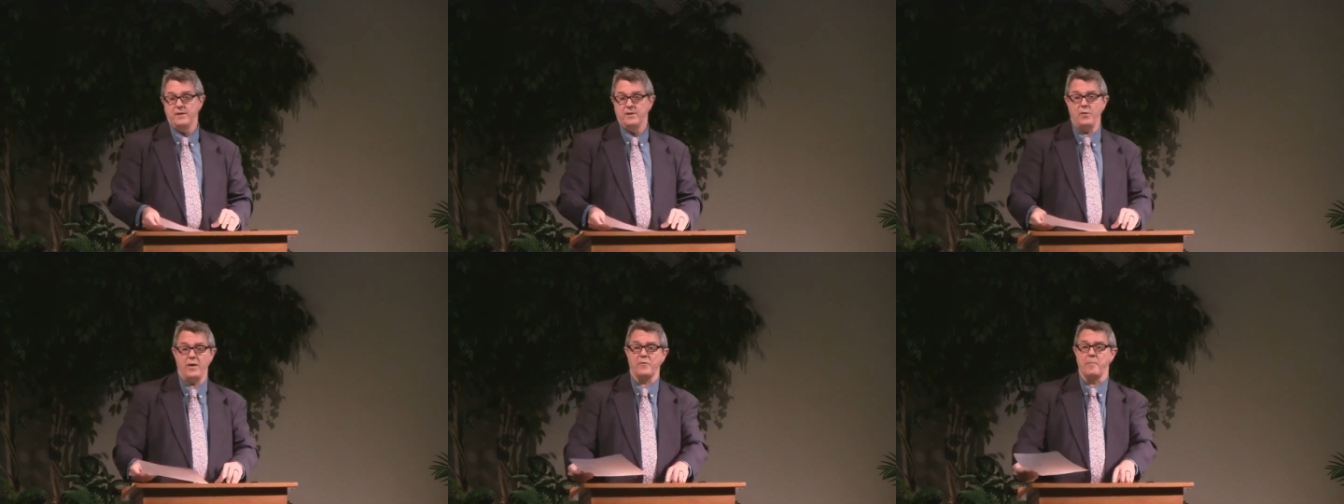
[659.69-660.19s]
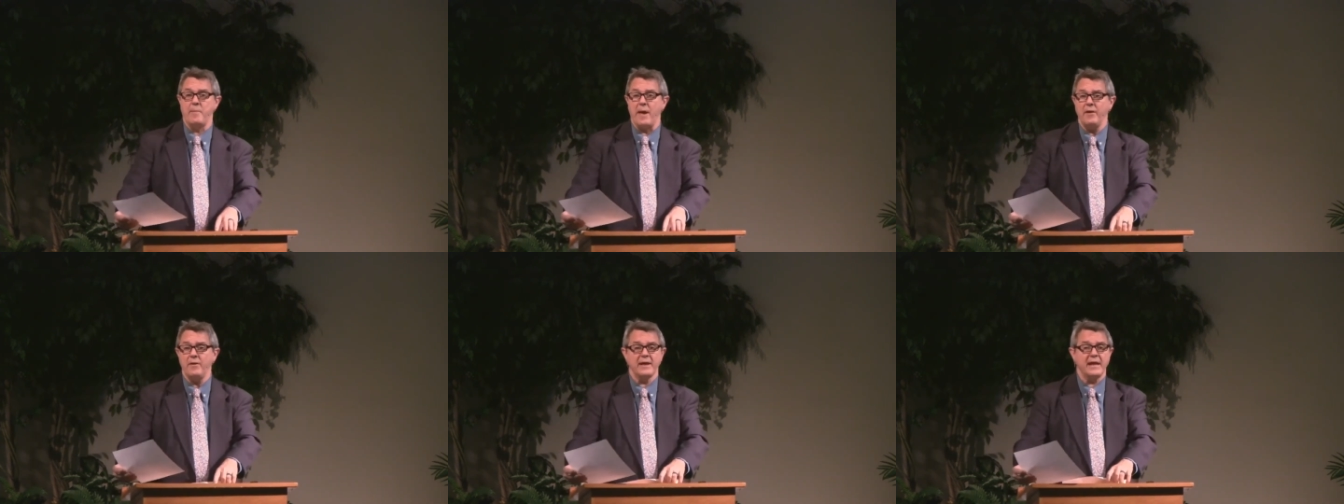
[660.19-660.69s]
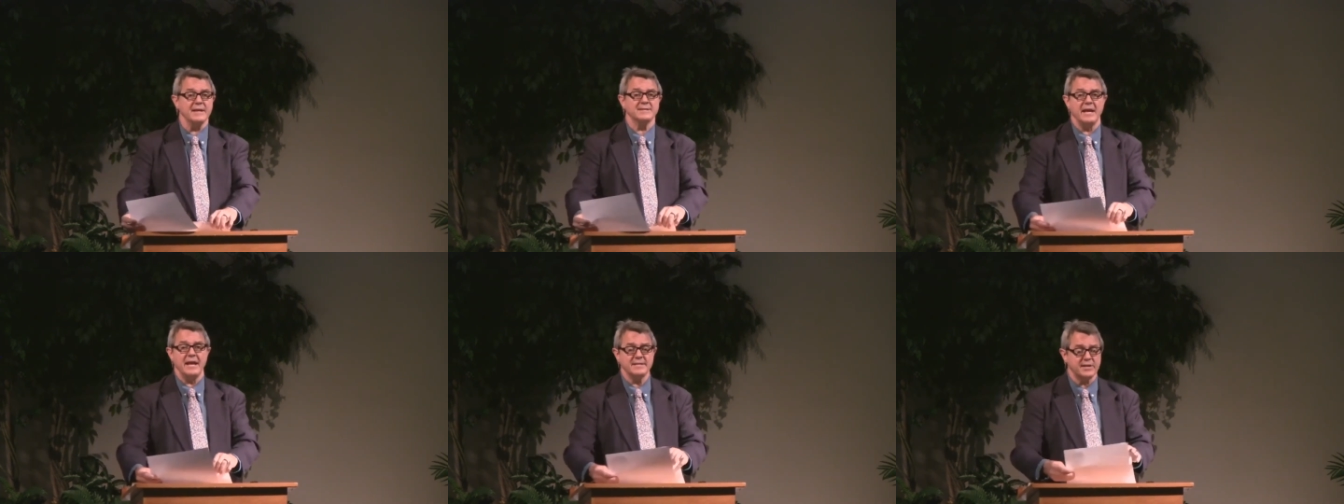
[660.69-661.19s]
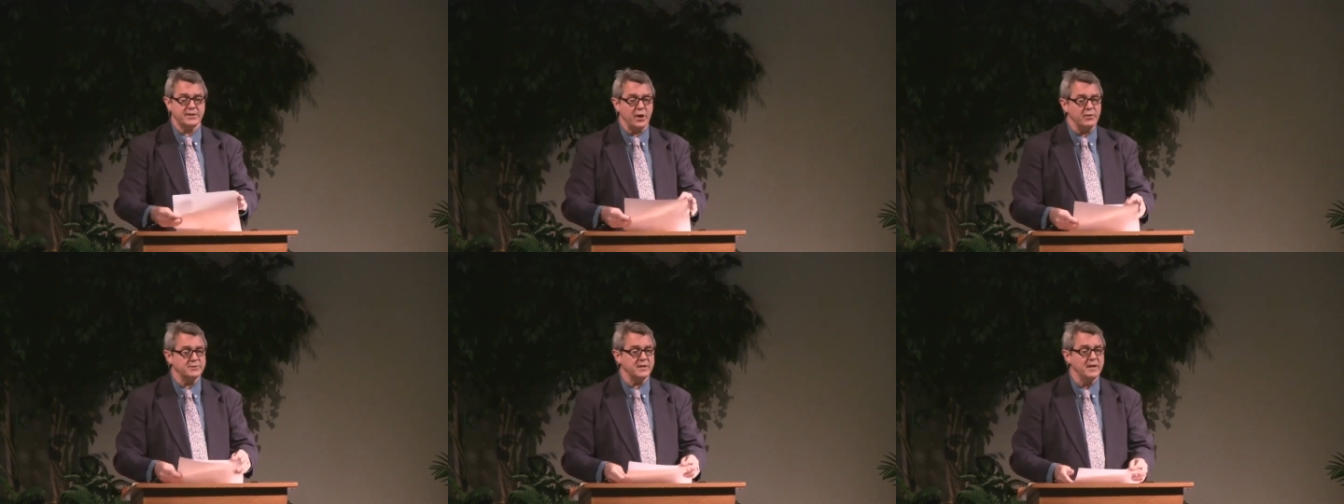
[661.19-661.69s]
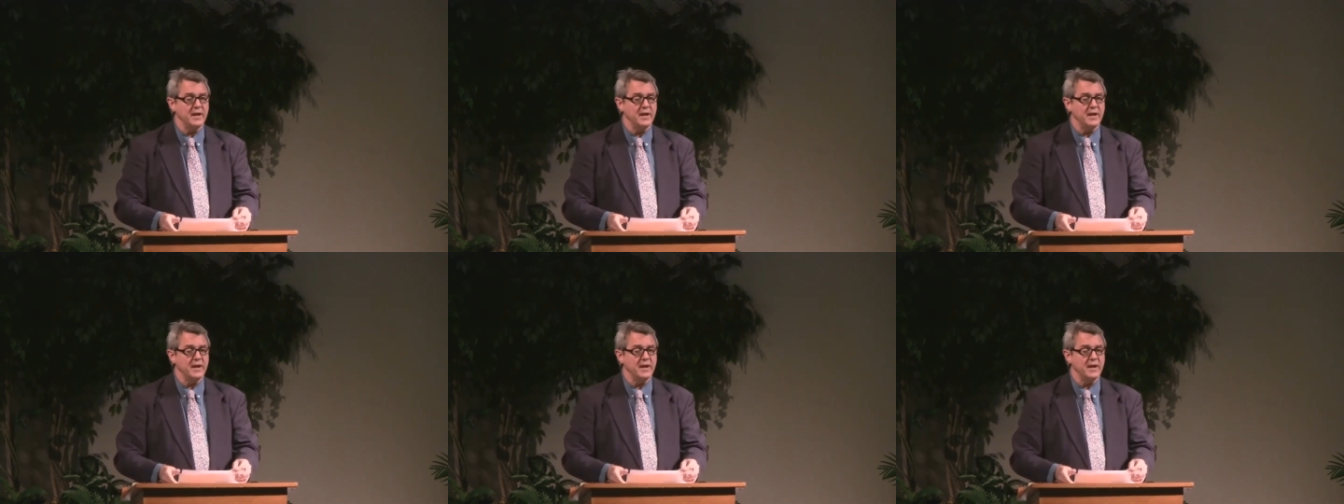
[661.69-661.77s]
You have rebelled against the institution